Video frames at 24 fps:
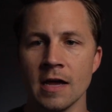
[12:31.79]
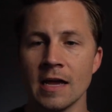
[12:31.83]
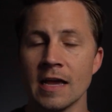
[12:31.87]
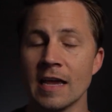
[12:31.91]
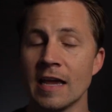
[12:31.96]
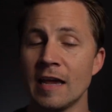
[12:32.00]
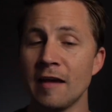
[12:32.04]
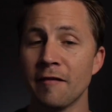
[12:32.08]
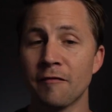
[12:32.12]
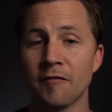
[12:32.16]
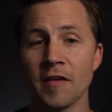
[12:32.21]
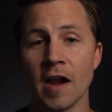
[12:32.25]

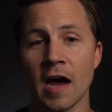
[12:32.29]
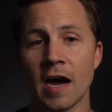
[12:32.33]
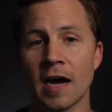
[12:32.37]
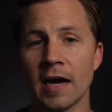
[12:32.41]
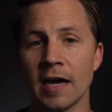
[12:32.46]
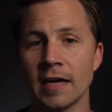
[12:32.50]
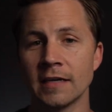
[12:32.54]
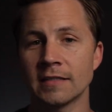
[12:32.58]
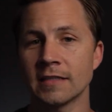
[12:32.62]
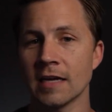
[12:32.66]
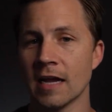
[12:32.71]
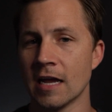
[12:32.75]
If
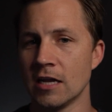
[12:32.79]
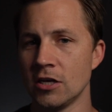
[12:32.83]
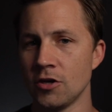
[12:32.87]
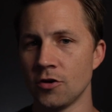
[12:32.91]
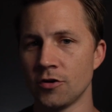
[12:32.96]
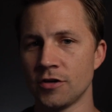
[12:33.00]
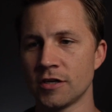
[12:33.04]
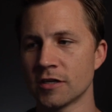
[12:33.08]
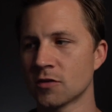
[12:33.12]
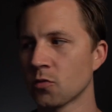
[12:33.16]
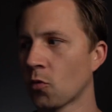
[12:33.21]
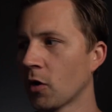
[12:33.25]
not, and you
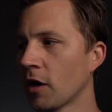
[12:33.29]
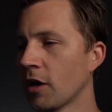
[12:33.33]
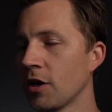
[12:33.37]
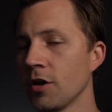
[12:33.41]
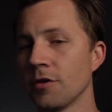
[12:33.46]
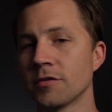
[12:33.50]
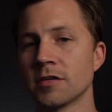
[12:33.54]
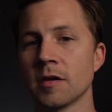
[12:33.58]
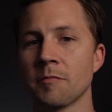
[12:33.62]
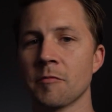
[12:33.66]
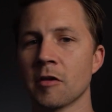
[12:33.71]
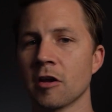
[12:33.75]
just want to do
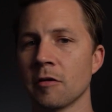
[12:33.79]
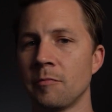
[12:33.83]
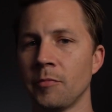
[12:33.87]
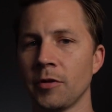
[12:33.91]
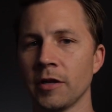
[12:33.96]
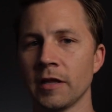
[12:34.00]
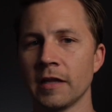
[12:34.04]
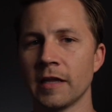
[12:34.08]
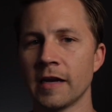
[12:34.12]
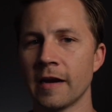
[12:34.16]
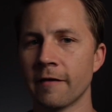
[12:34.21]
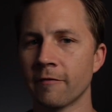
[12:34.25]
something
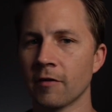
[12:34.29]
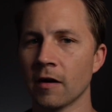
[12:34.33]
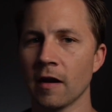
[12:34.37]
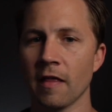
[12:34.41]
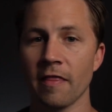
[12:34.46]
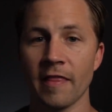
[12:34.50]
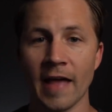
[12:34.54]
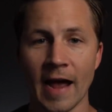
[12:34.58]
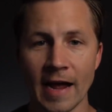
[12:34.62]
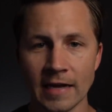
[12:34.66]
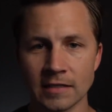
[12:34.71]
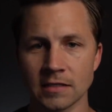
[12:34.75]
completely different,
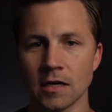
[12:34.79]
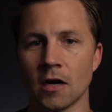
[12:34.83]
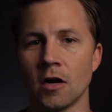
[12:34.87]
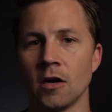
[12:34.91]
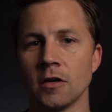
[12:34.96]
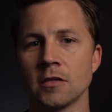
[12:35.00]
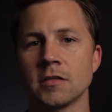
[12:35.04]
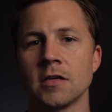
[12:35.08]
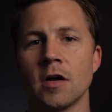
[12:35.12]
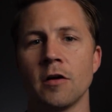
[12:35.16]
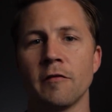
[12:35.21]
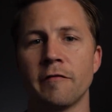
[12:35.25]
that's
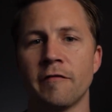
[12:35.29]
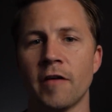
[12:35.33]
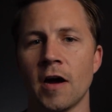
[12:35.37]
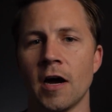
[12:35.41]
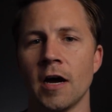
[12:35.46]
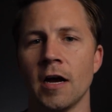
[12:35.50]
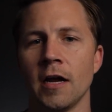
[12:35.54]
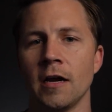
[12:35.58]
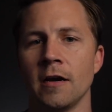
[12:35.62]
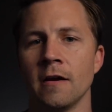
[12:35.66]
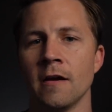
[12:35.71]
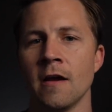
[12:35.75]
also
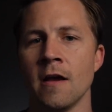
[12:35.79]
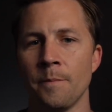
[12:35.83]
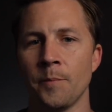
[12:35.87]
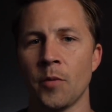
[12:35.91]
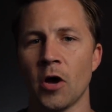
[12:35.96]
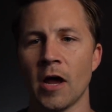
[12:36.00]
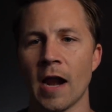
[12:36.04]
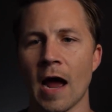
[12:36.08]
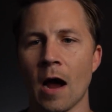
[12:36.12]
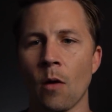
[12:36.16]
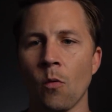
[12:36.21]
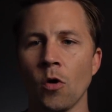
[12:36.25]
fine.
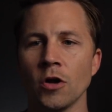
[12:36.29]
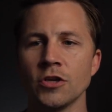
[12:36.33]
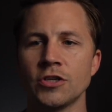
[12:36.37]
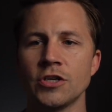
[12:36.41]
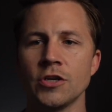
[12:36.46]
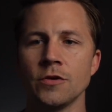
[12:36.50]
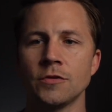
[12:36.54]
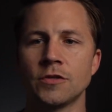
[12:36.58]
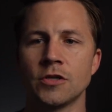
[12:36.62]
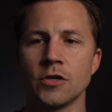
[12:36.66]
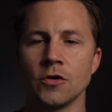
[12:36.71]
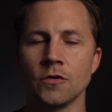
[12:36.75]
But I want
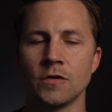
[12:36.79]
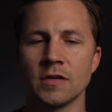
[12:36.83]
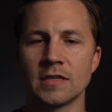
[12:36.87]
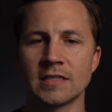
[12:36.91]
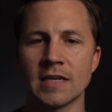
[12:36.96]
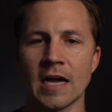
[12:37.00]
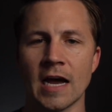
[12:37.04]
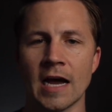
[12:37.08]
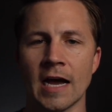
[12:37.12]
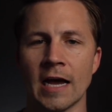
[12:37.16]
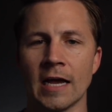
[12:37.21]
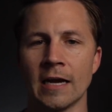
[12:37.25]
you to
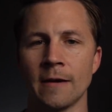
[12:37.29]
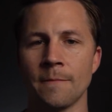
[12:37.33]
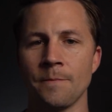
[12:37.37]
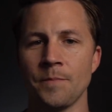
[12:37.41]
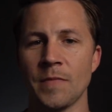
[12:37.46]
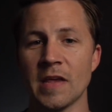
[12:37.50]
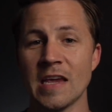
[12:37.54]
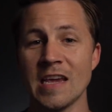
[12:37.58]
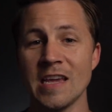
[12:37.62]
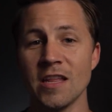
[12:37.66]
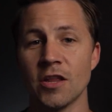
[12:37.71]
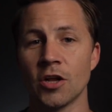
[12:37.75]
design
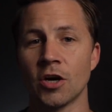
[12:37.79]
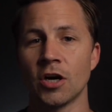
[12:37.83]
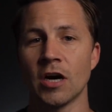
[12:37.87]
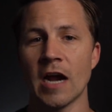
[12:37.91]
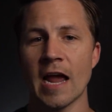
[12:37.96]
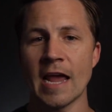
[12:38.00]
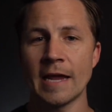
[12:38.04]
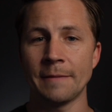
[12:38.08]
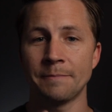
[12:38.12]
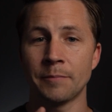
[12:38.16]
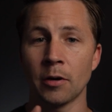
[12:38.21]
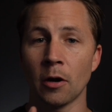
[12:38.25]
either
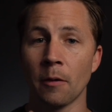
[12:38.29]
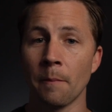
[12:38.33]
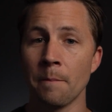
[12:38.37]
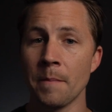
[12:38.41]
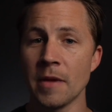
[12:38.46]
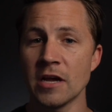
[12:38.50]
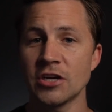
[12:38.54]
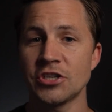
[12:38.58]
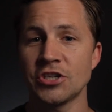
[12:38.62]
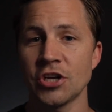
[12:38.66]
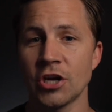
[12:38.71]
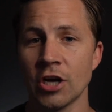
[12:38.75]
a
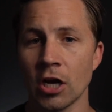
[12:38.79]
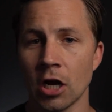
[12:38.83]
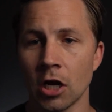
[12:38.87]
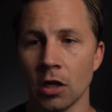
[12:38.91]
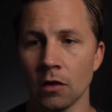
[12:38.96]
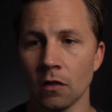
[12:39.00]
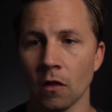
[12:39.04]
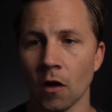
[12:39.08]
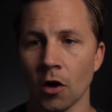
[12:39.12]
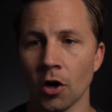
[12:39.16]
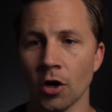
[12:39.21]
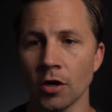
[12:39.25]
permission
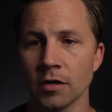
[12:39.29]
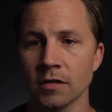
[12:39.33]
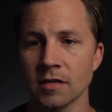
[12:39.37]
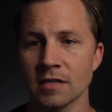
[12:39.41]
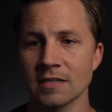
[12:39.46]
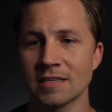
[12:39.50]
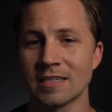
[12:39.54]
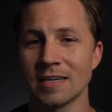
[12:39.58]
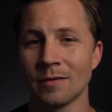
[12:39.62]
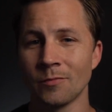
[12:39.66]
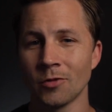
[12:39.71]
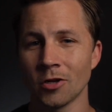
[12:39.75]
alert,
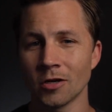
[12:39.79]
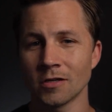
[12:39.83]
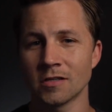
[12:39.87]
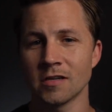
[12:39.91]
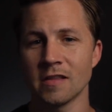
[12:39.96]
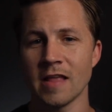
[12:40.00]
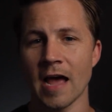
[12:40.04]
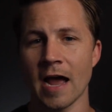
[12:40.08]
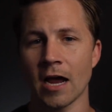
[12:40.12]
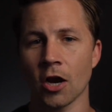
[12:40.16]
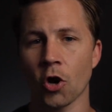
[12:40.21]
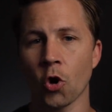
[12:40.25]
similar to
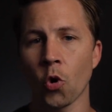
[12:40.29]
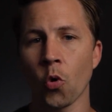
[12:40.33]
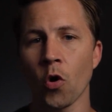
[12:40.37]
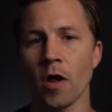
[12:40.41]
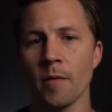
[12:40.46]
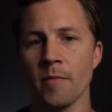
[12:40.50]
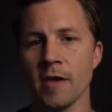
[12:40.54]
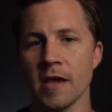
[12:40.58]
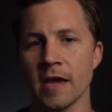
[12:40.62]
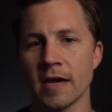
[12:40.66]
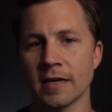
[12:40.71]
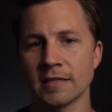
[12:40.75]
that
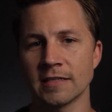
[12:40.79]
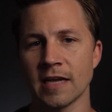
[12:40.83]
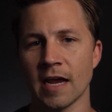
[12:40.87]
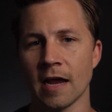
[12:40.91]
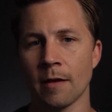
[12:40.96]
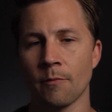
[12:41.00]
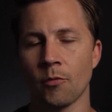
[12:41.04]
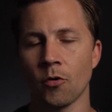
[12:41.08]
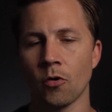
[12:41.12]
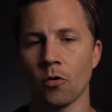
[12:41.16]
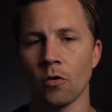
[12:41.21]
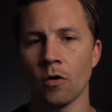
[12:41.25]
Quibi
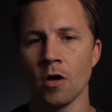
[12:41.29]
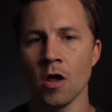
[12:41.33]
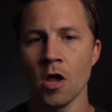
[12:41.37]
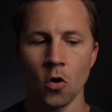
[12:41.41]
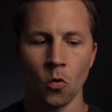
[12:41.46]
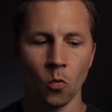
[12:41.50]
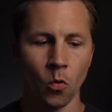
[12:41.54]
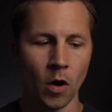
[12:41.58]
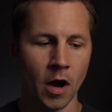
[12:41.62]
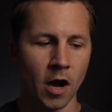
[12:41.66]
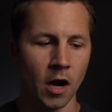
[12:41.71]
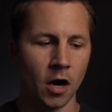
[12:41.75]
example,
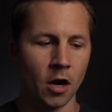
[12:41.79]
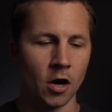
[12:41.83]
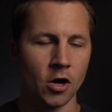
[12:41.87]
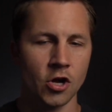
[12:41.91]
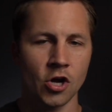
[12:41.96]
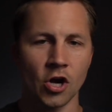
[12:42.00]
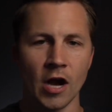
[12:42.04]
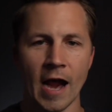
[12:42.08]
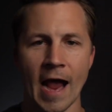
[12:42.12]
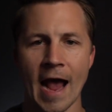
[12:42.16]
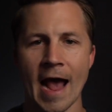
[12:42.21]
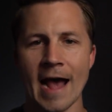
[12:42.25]
where
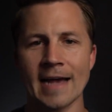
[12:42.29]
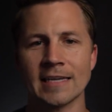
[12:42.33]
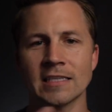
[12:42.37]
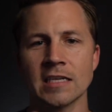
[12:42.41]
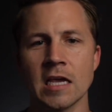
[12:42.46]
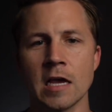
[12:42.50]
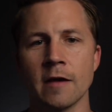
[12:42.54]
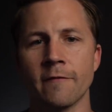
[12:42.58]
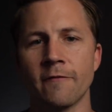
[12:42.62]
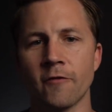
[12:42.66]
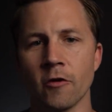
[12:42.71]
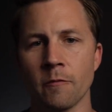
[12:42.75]
you're
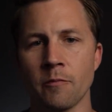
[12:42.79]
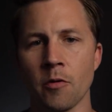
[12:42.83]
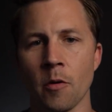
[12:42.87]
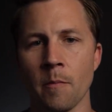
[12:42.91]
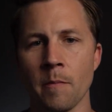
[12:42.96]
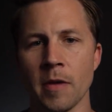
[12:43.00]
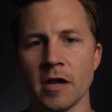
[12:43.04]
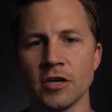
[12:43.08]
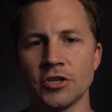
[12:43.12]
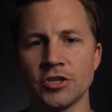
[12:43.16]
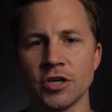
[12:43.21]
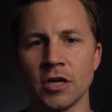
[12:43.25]
asking for
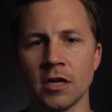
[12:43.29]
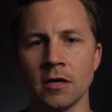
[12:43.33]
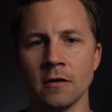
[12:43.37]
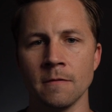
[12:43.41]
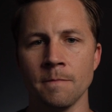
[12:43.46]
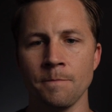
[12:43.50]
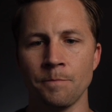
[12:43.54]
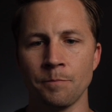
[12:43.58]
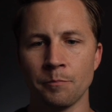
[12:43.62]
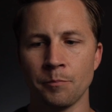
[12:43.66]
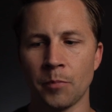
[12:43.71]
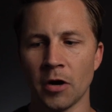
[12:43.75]

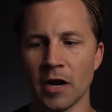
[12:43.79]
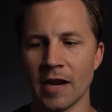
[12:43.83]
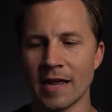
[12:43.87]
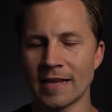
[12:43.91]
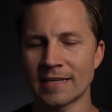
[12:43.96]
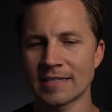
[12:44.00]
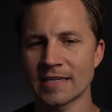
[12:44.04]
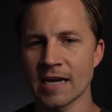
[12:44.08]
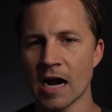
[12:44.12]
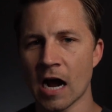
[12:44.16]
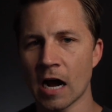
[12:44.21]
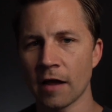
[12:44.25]
permission, but
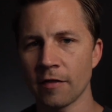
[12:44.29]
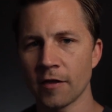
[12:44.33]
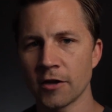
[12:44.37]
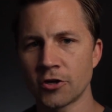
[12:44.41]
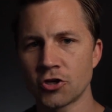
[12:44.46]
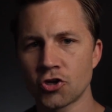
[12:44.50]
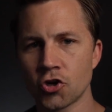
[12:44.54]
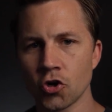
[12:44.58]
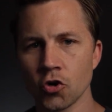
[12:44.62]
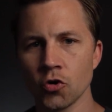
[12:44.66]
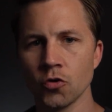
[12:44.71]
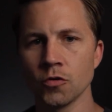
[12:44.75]
it's not the
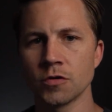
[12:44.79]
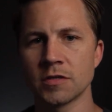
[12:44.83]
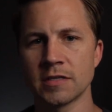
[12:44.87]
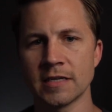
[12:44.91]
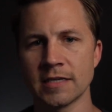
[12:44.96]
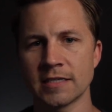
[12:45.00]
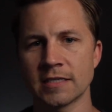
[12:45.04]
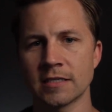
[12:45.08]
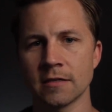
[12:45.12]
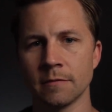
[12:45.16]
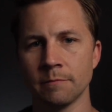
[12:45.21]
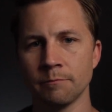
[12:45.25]
true
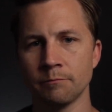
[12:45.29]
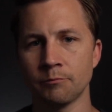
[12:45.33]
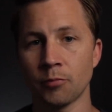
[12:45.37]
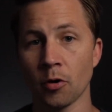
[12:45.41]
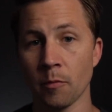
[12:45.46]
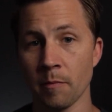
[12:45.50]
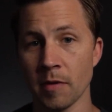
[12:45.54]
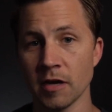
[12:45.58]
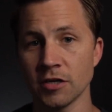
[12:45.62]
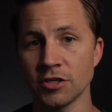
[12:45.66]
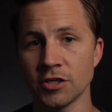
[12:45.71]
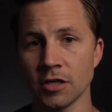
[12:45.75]
system
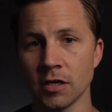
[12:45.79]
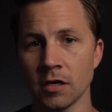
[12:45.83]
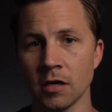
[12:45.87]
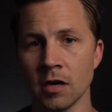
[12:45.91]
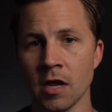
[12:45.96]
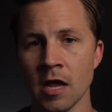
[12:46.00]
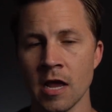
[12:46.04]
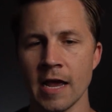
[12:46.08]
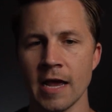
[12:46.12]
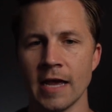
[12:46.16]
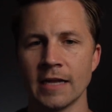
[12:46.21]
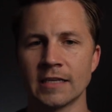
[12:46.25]
permission.
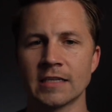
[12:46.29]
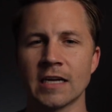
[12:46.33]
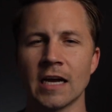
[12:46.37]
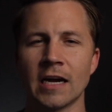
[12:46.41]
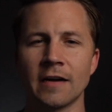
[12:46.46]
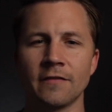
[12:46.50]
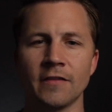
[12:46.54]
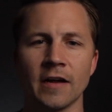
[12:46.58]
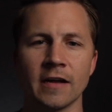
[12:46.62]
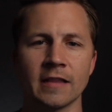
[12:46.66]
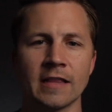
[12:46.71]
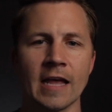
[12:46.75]
It's kind
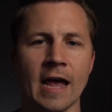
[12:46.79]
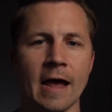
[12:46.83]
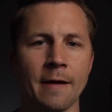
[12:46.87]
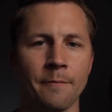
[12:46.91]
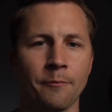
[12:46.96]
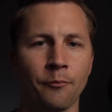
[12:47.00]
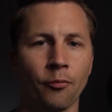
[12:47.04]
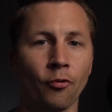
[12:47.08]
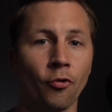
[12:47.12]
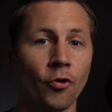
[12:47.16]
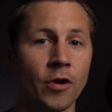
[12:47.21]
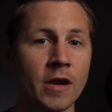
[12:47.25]
of like
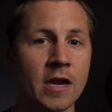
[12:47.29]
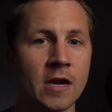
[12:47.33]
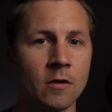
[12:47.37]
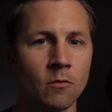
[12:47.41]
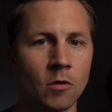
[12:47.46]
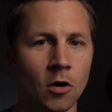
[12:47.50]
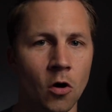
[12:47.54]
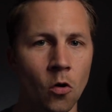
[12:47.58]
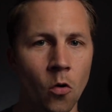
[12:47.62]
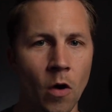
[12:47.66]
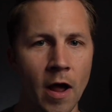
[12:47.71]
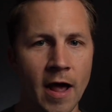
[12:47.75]
that
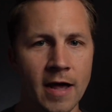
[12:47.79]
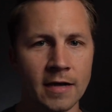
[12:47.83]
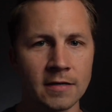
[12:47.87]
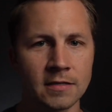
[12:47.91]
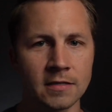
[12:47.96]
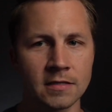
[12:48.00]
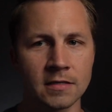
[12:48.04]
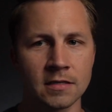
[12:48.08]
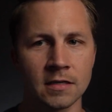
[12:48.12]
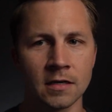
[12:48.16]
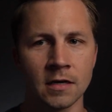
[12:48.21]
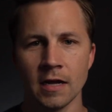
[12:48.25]

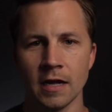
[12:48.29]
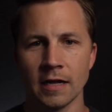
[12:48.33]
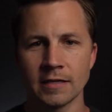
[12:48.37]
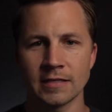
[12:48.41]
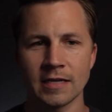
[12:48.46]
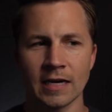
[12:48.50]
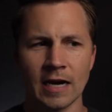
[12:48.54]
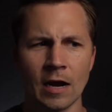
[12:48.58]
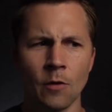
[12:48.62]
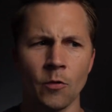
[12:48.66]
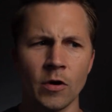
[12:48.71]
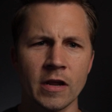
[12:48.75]
pre-request. It's
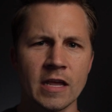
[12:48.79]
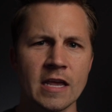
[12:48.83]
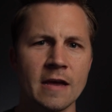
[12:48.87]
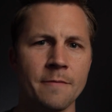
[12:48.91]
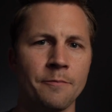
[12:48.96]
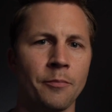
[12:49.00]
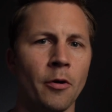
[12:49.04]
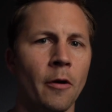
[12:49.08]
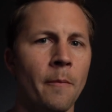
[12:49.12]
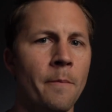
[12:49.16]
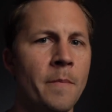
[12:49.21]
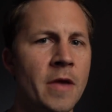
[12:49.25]
like, I want to
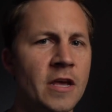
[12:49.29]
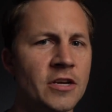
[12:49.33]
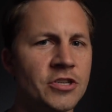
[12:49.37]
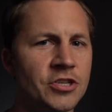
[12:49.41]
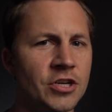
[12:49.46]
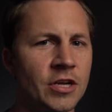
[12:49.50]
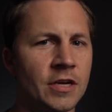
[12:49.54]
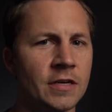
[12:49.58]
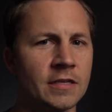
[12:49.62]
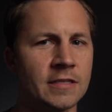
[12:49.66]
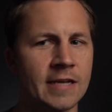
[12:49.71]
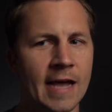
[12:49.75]
get
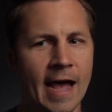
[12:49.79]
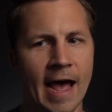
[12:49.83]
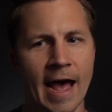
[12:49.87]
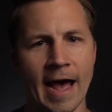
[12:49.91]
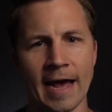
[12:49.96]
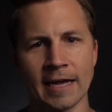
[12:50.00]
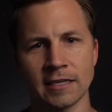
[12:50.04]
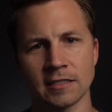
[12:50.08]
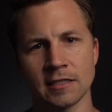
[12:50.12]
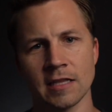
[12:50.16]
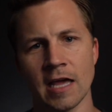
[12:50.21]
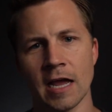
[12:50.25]
permission to
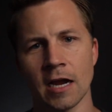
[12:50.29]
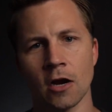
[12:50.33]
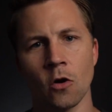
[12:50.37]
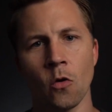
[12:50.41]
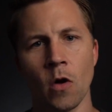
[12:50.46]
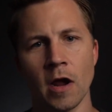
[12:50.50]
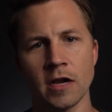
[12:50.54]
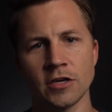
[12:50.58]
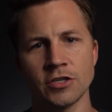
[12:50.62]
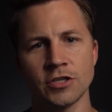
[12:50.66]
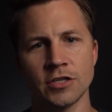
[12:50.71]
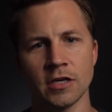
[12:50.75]
ask that
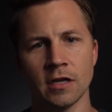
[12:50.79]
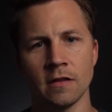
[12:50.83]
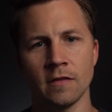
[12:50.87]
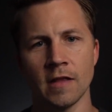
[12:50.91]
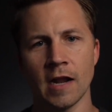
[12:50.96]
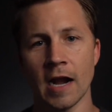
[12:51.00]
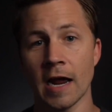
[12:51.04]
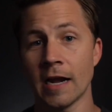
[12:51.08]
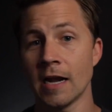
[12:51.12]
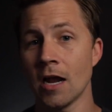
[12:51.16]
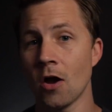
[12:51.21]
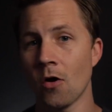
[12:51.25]
question
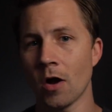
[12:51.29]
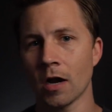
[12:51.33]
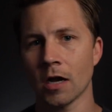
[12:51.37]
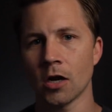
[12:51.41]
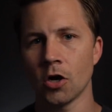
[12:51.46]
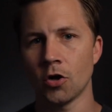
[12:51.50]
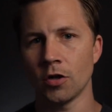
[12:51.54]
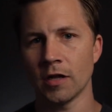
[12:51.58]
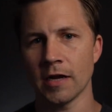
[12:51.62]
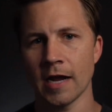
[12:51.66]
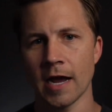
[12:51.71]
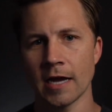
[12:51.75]
that I know I can
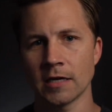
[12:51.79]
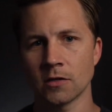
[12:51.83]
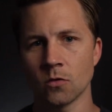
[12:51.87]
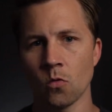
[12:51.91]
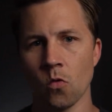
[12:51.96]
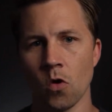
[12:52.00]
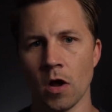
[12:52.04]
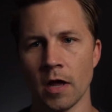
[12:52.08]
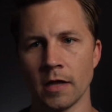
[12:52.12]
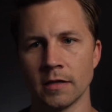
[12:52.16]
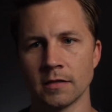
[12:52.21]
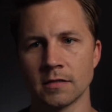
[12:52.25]
only ask
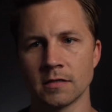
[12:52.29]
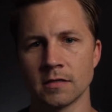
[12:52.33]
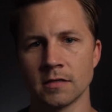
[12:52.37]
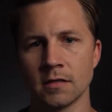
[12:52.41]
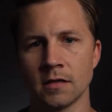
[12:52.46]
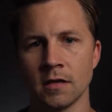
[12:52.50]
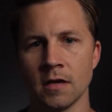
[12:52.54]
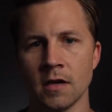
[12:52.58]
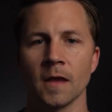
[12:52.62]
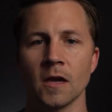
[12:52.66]
once.